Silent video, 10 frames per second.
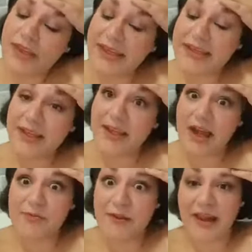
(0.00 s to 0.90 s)
Get the
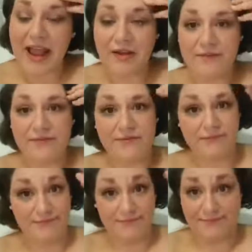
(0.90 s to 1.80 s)
government out of
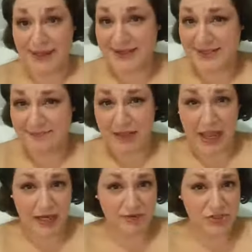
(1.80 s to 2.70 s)
medicine,
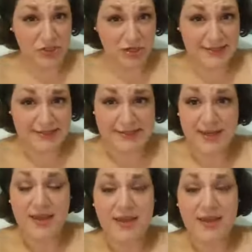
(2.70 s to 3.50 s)
out of insurance.